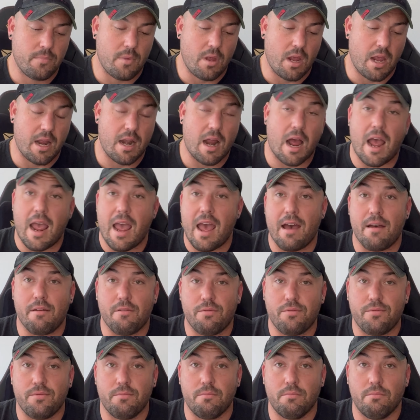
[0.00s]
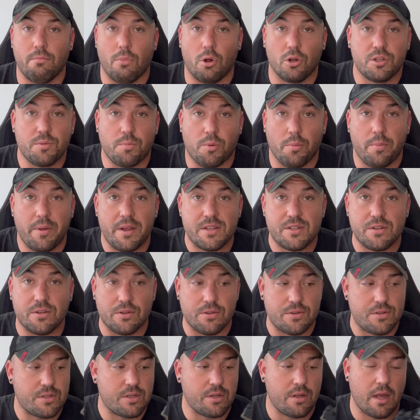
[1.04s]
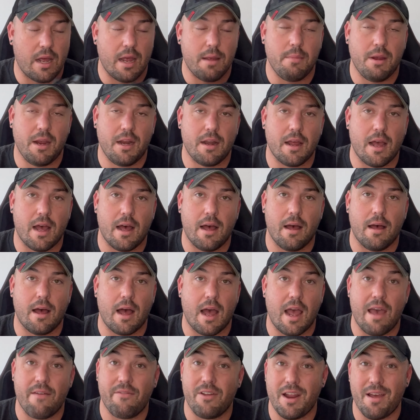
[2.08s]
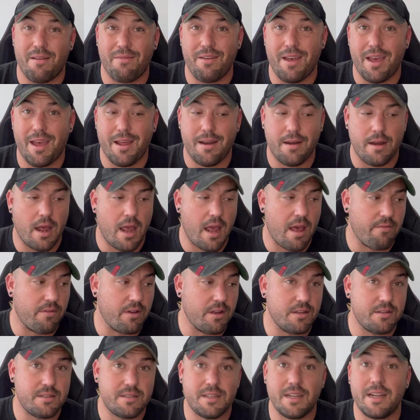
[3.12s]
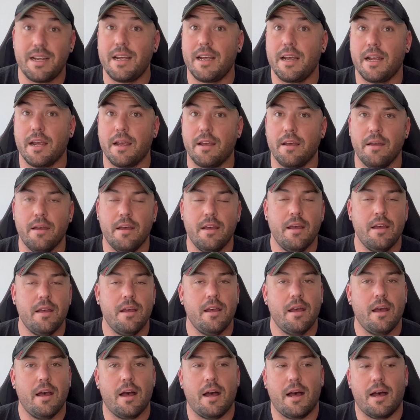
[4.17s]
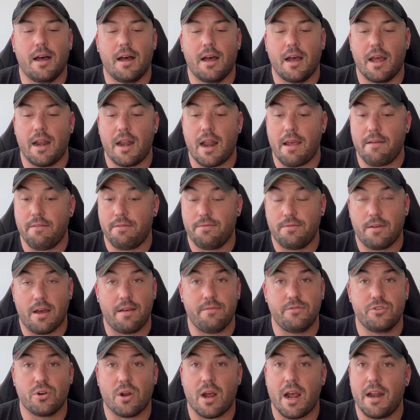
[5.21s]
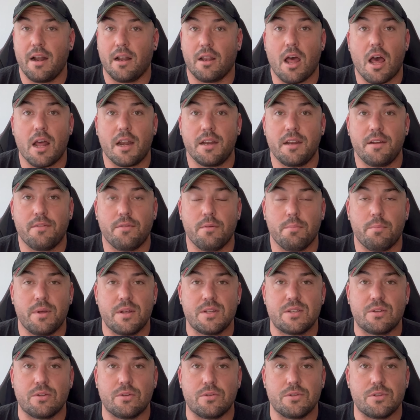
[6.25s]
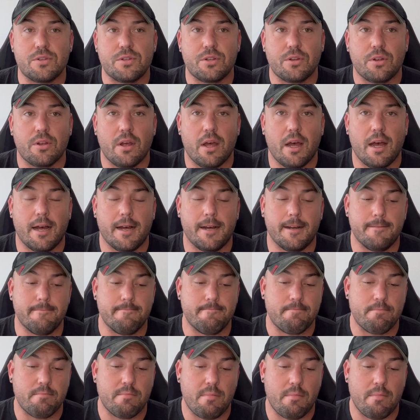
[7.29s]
And I have multiple pistols. I mean, uh, I have an F N, I have a SIG, uh, and I've, I've tried a lot of different pistols, um,